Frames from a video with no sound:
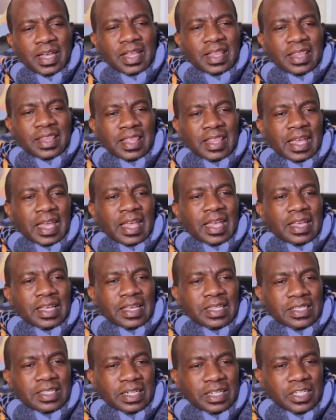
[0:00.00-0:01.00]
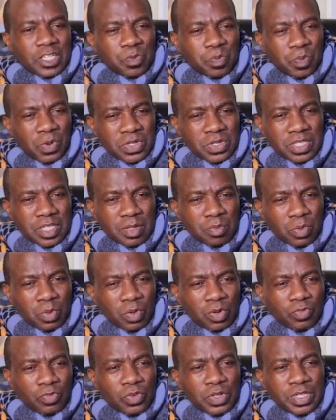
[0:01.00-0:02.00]
it's
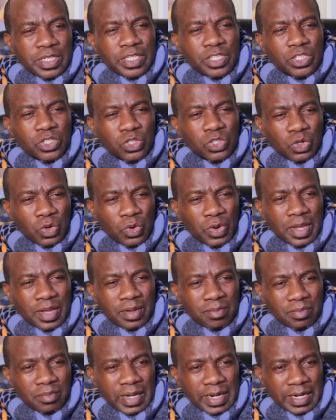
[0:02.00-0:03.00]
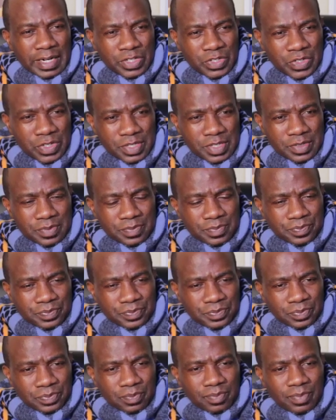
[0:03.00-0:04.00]
responsible for destroying marriages,
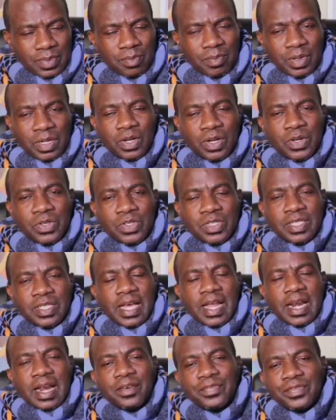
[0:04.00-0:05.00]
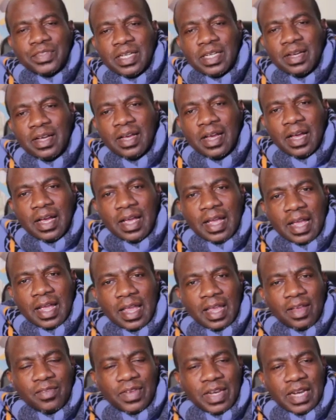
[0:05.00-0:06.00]
because thereafter,
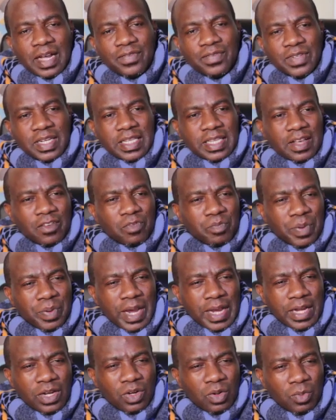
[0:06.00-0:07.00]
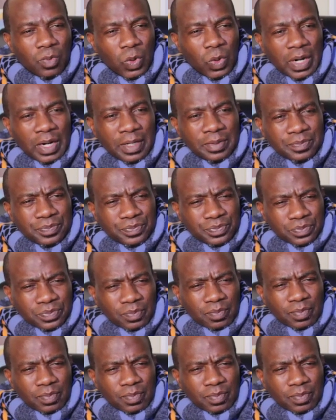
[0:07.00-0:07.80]
even after they've paid Lobola,